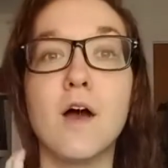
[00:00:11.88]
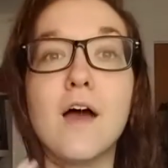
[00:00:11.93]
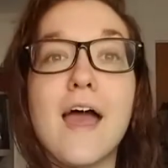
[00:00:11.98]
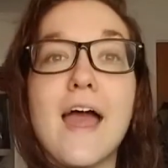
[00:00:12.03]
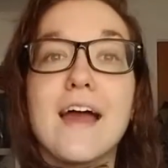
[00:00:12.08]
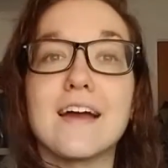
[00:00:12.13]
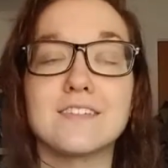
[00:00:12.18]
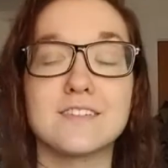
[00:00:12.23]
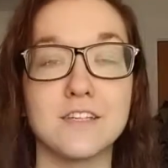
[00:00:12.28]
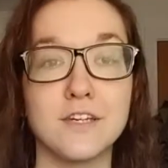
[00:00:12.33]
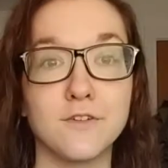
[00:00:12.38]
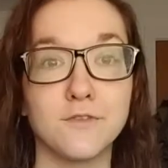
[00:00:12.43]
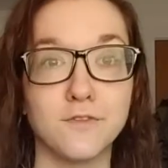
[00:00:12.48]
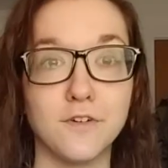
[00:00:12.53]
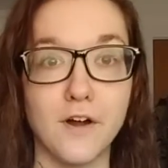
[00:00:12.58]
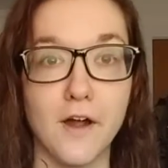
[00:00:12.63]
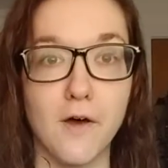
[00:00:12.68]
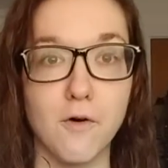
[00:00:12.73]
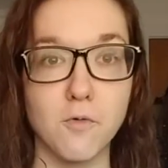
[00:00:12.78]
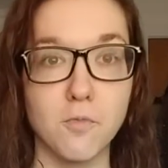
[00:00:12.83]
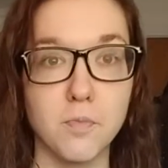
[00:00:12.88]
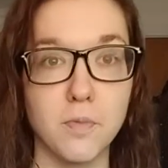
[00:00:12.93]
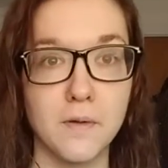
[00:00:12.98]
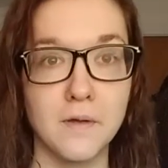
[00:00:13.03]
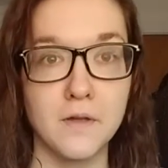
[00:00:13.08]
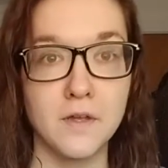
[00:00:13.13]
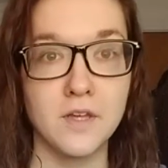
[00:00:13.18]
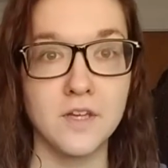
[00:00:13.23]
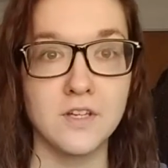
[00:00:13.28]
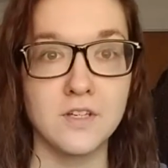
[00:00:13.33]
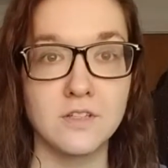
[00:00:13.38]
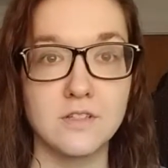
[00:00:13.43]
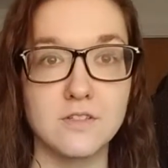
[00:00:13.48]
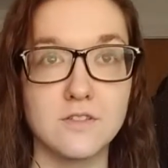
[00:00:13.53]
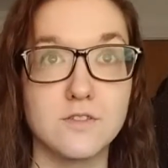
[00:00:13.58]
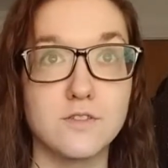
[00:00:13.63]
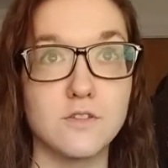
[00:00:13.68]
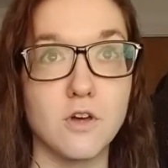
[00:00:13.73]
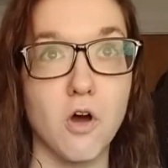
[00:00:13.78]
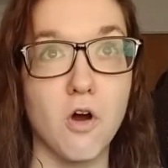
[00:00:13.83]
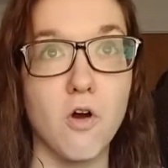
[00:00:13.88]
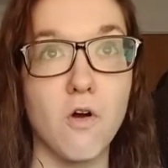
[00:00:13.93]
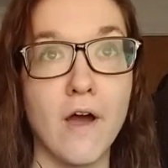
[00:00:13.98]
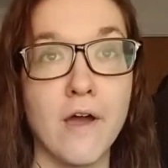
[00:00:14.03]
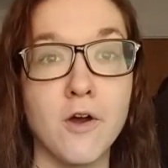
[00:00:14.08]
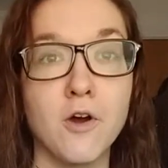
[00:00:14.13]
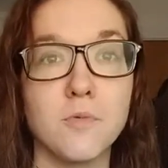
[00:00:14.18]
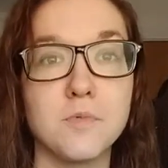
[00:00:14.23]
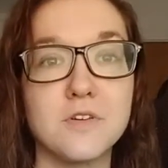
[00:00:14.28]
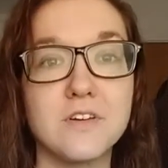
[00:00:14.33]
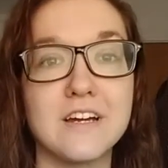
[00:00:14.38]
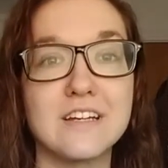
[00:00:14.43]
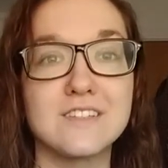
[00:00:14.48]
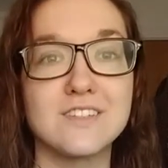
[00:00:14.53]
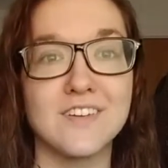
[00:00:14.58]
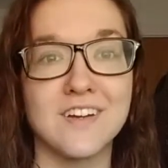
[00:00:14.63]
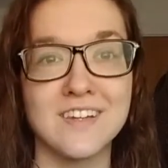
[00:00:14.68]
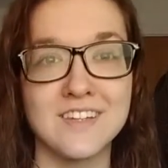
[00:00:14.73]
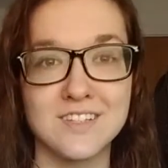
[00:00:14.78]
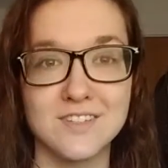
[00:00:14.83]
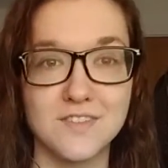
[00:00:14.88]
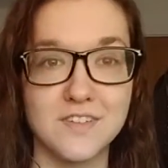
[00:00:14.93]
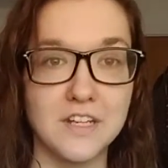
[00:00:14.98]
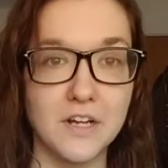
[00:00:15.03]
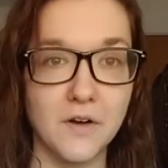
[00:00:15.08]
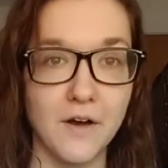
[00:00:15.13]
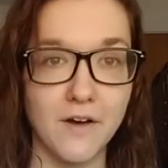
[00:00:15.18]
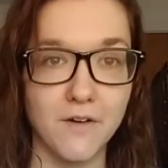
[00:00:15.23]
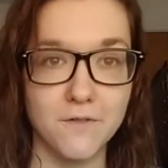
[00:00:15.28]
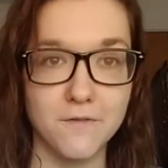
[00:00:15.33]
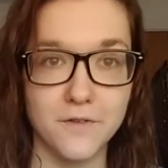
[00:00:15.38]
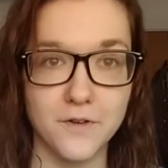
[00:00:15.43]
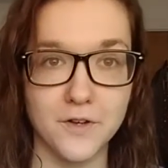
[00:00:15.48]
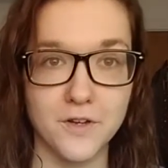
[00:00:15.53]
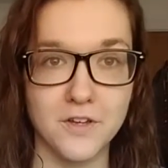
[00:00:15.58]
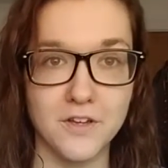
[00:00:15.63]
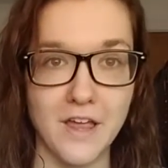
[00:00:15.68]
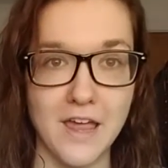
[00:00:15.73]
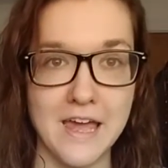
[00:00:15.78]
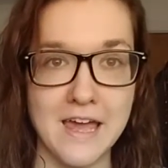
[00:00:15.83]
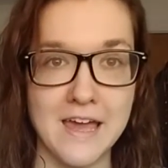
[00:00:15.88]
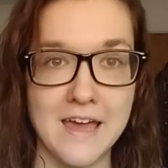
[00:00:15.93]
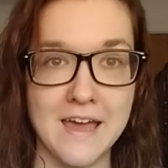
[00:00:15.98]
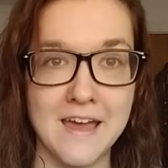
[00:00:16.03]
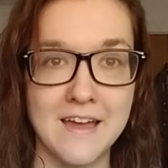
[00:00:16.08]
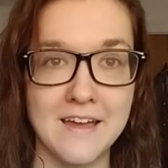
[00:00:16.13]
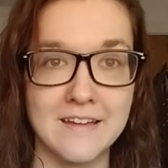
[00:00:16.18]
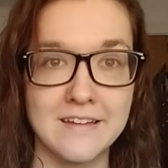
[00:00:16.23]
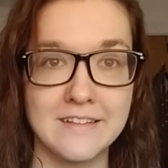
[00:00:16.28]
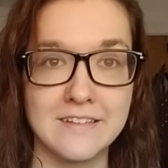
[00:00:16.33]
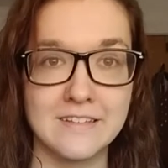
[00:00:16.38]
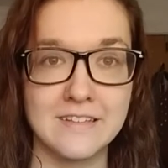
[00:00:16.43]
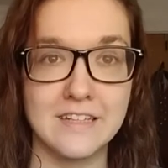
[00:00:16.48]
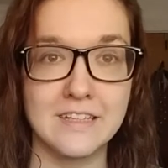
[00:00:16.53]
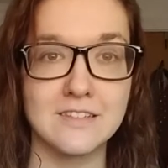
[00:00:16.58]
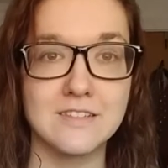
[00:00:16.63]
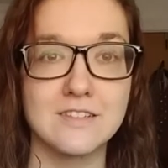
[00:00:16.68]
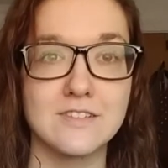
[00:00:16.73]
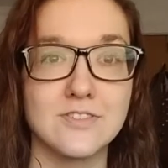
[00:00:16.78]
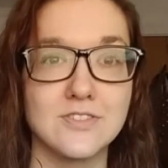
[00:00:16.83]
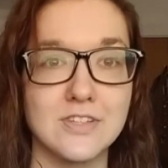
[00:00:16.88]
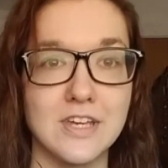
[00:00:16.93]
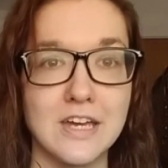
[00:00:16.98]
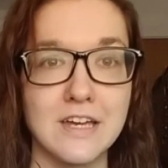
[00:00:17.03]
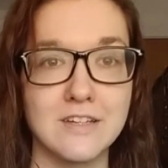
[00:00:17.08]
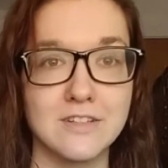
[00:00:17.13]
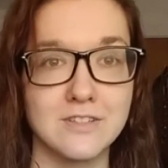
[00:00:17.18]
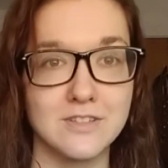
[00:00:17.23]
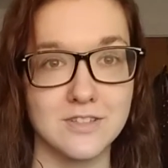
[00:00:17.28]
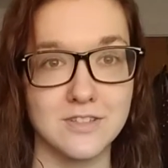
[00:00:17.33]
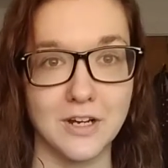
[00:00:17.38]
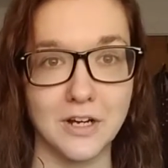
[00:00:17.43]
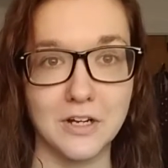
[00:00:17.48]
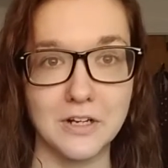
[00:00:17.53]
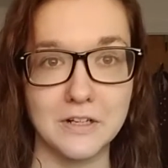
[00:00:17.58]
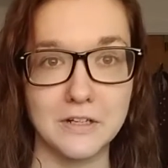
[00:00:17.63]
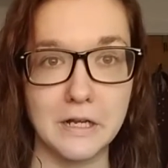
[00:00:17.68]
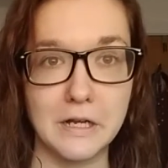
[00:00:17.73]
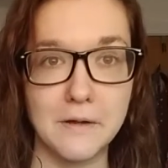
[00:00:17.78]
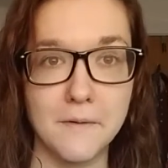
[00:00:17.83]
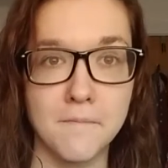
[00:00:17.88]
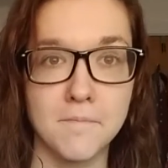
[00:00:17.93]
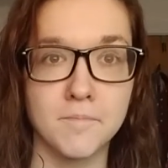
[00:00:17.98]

asking for help. So I hope you guys find this video helpful and let's get started.